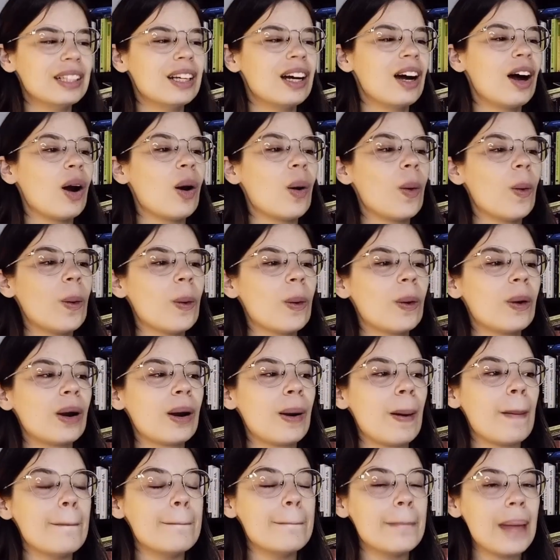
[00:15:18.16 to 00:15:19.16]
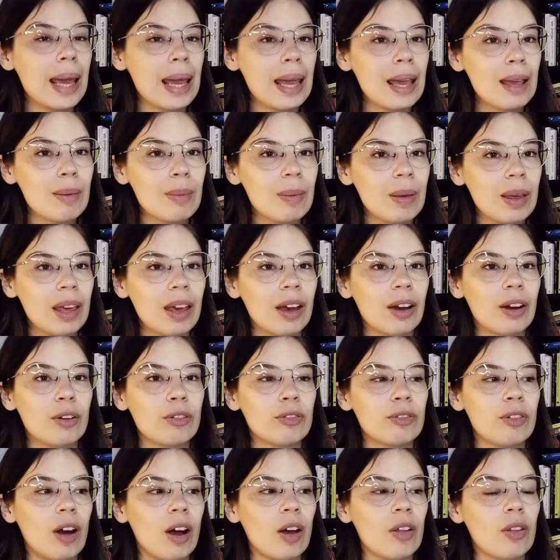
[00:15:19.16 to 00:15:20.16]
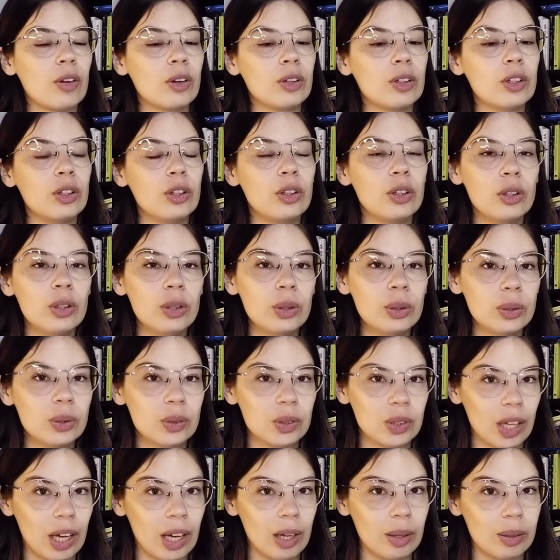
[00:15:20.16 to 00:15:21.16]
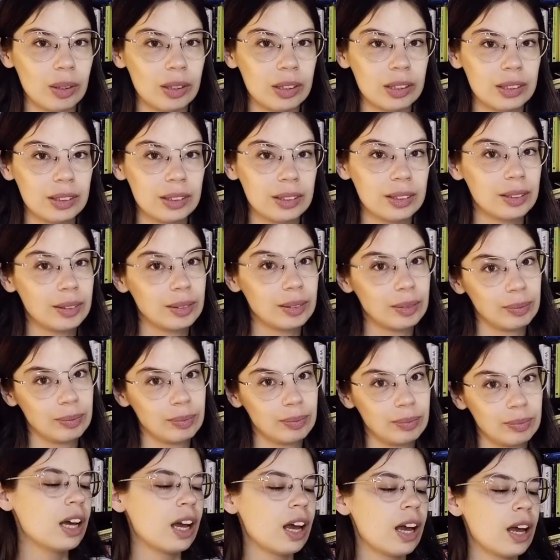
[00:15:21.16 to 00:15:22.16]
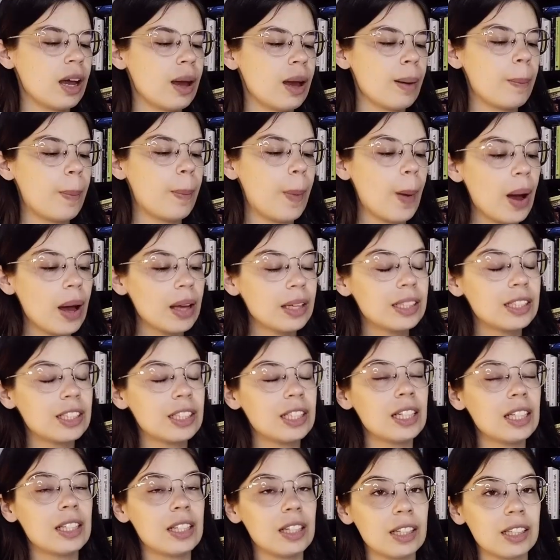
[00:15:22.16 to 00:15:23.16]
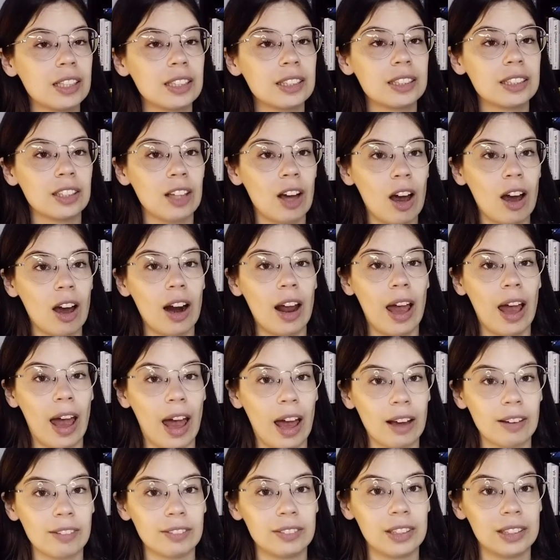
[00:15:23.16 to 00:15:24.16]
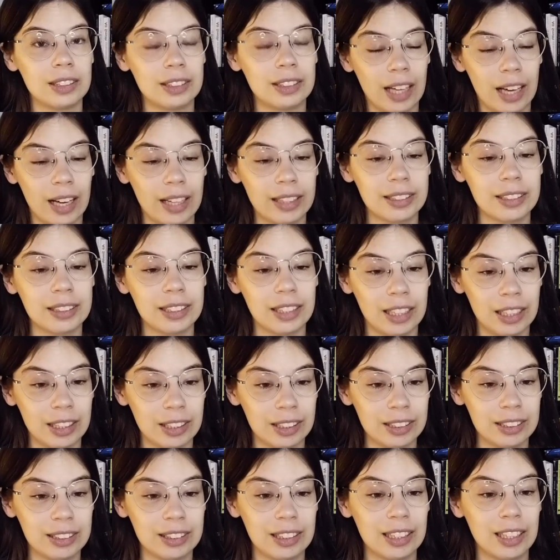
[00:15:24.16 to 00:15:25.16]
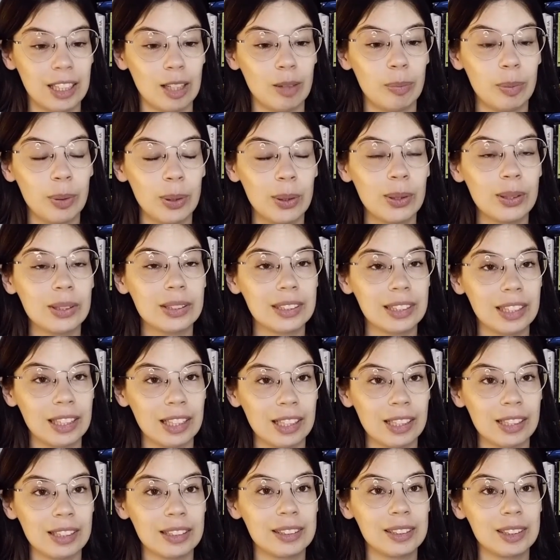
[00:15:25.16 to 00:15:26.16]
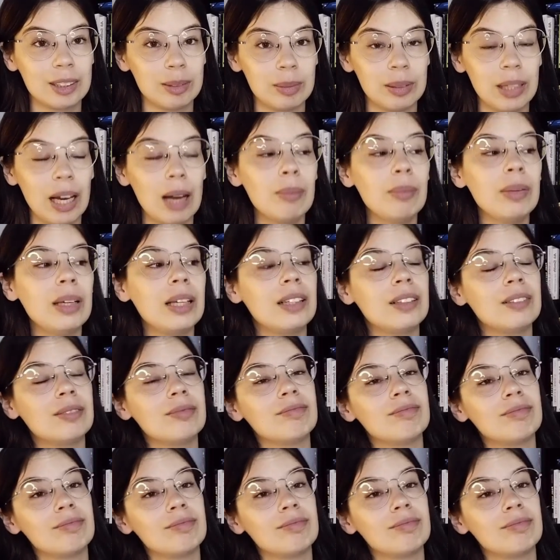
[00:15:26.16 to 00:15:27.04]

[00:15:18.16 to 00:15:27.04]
Or maybe her father knew Cyrus. But she does not have the tech skills, the computer skills to be... I mean,